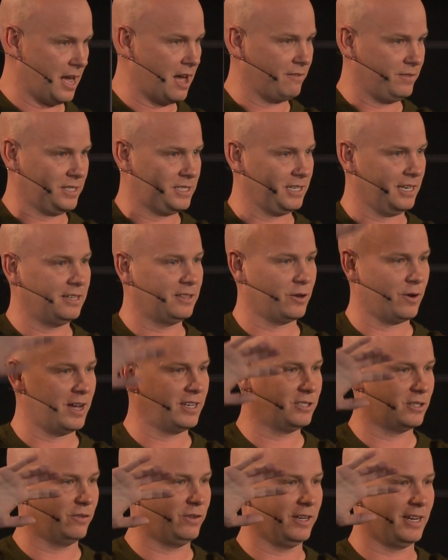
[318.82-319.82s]
obviously, the
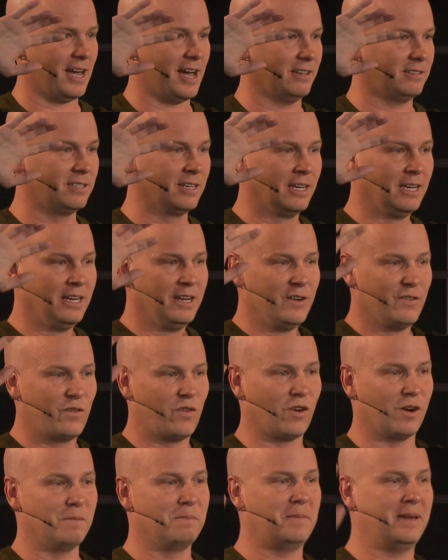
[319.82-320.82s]
rest of you guys.
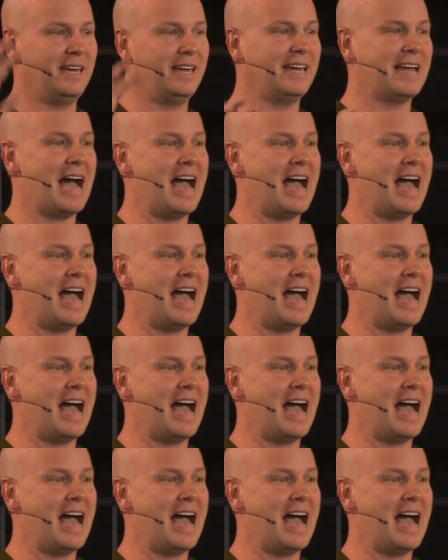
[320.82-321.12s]
For me,